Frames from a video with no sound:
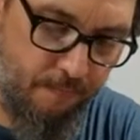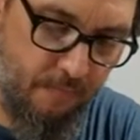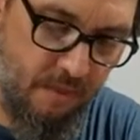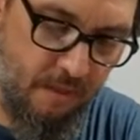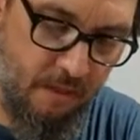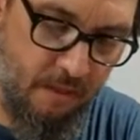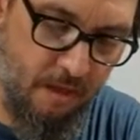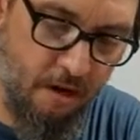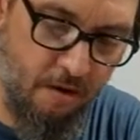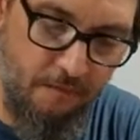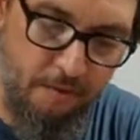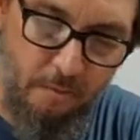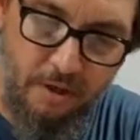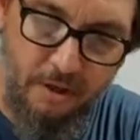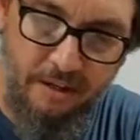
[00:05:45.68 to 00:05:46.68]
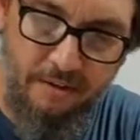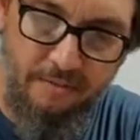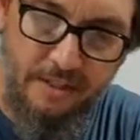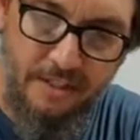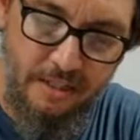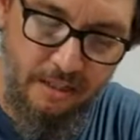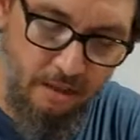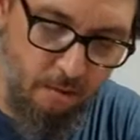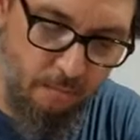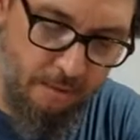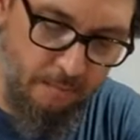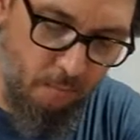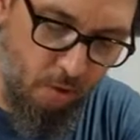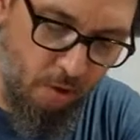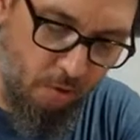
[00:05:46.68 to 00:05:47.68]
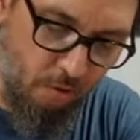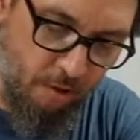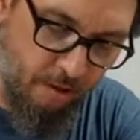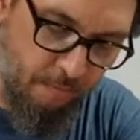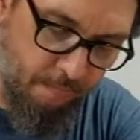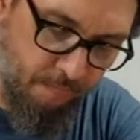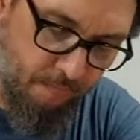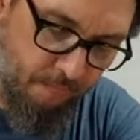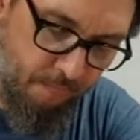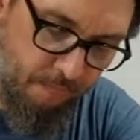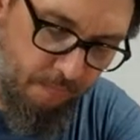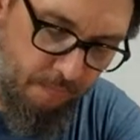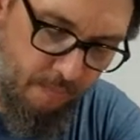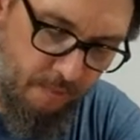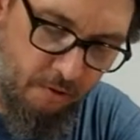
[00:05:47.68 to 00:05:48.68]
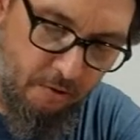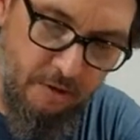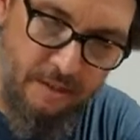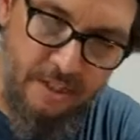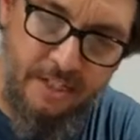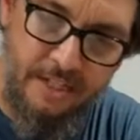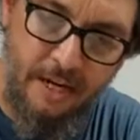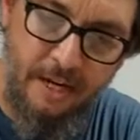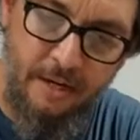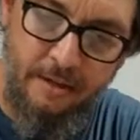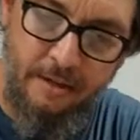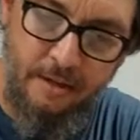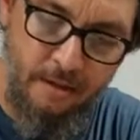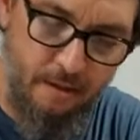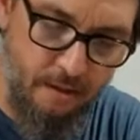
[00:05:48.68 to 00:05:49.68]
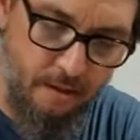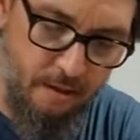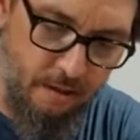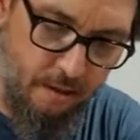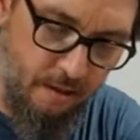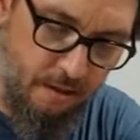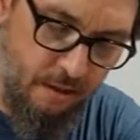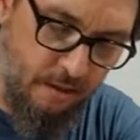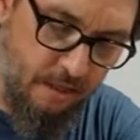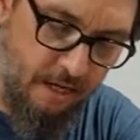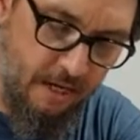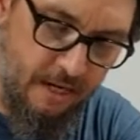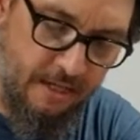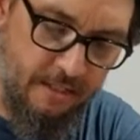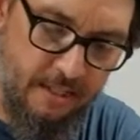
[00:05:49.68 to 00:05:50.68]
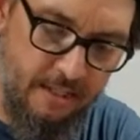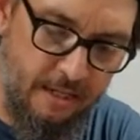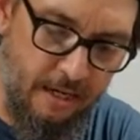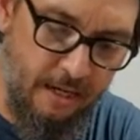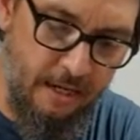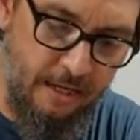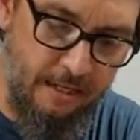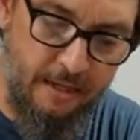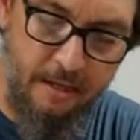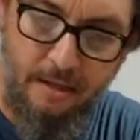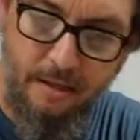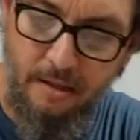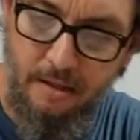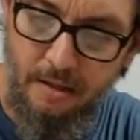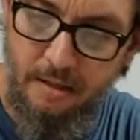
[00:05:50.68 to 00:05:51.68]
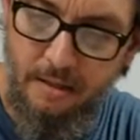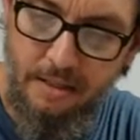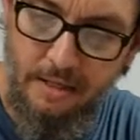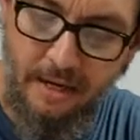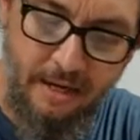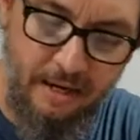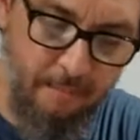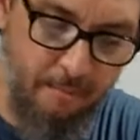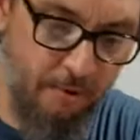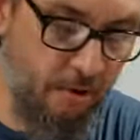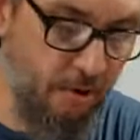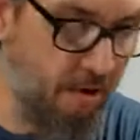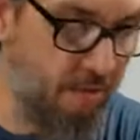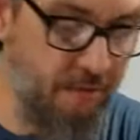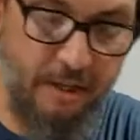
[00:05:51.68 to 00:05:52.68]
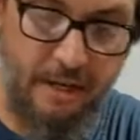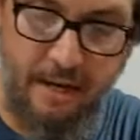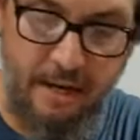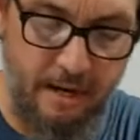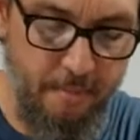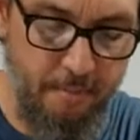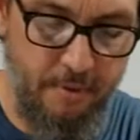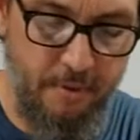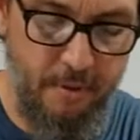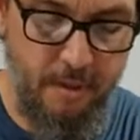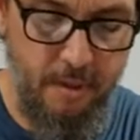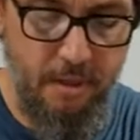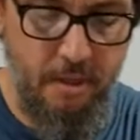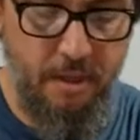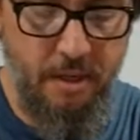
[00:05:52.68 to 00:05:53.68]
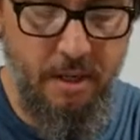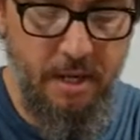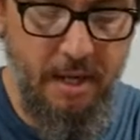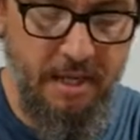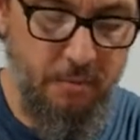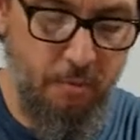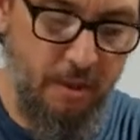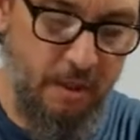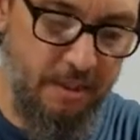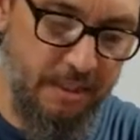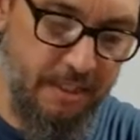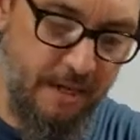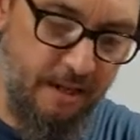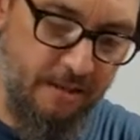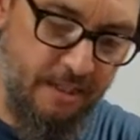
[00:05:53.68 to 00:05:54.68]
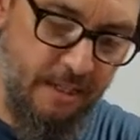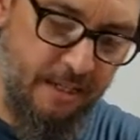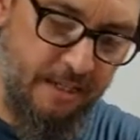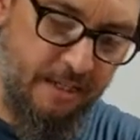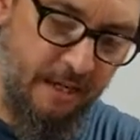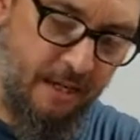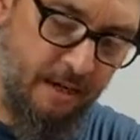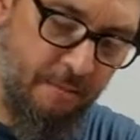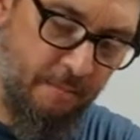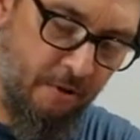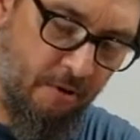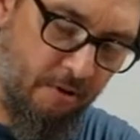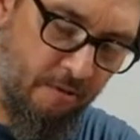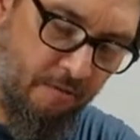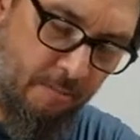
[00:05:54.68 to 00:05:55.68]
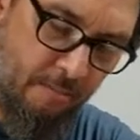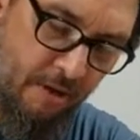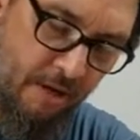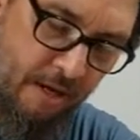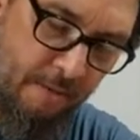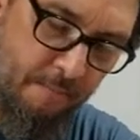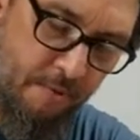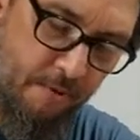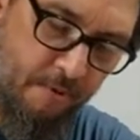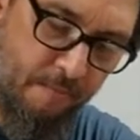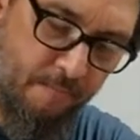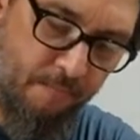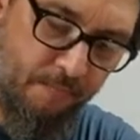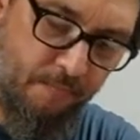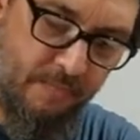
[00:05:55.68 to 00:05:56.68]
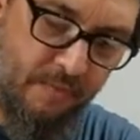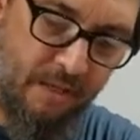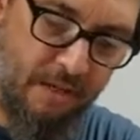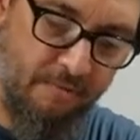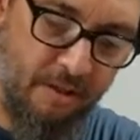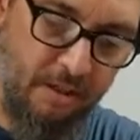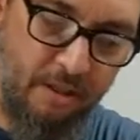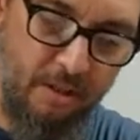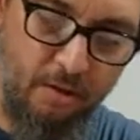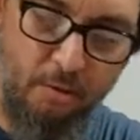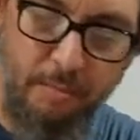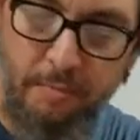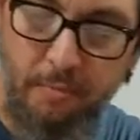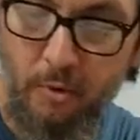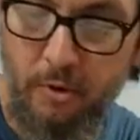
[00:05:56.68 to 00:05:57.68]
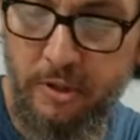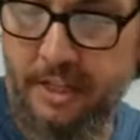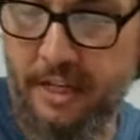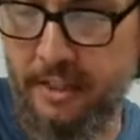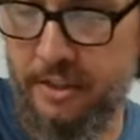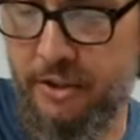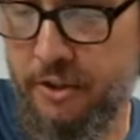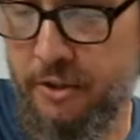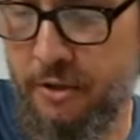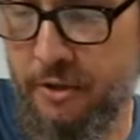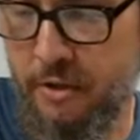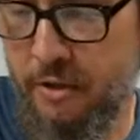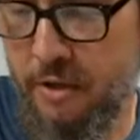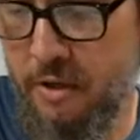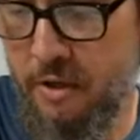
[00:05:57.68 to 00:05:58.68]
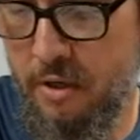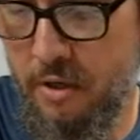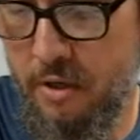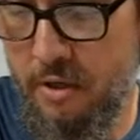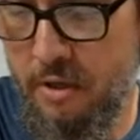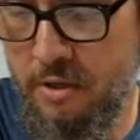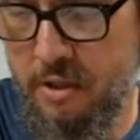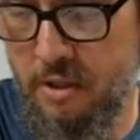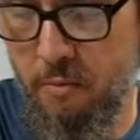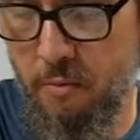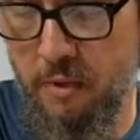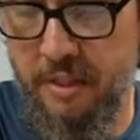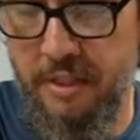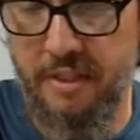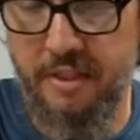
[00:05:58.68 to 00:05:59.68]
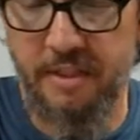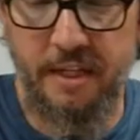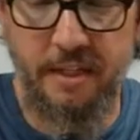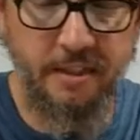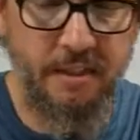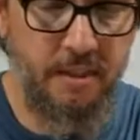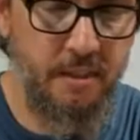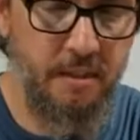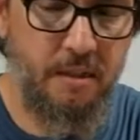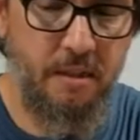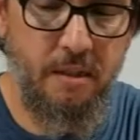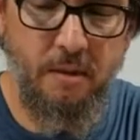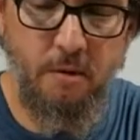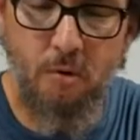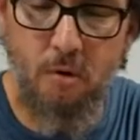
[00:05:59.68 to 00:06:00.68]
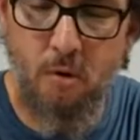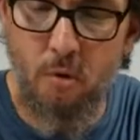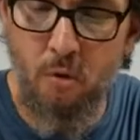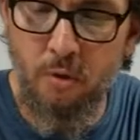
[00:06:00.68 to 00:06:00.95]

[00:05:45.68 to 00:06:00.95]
Now, if you want to give these a little bit more grip, you can sand the inside diameter of the cap as well as the outside diameter of the pipe. Give it a little bit more texture so that when this sets, it'll hold.